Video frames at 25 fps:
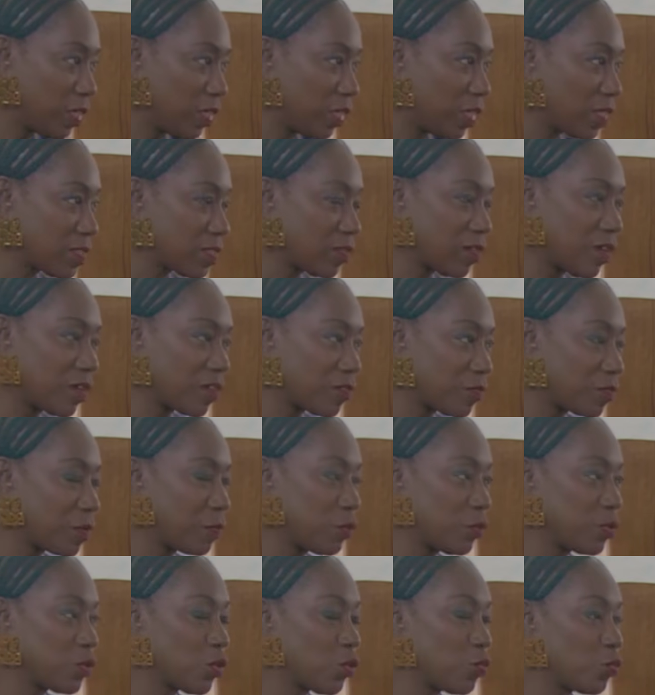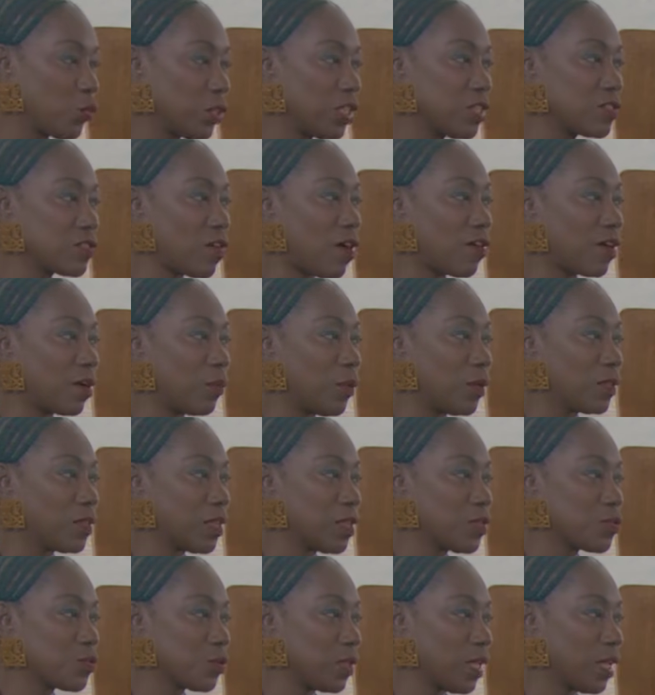because a lot of people don't really talk about the
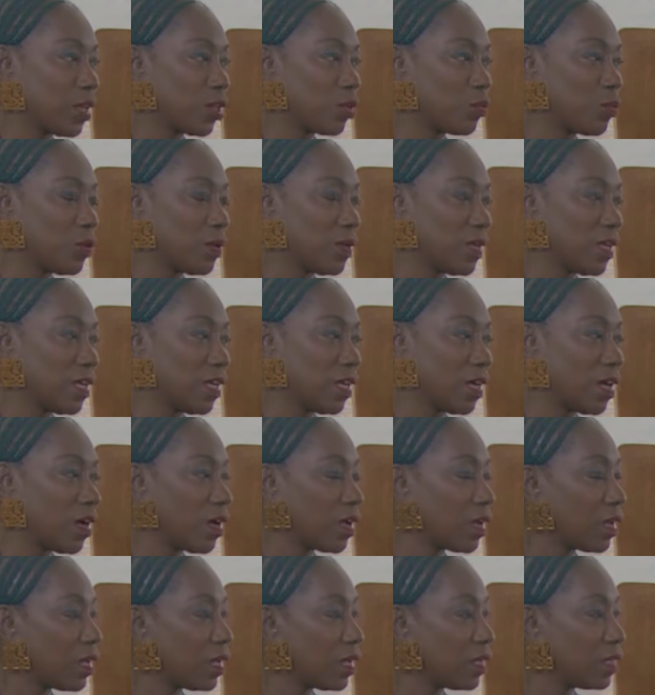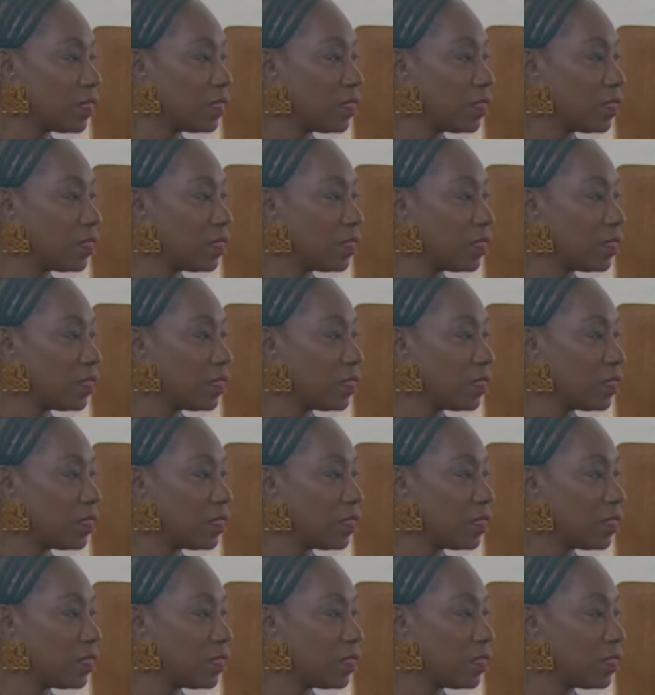Israelite community in Ghana.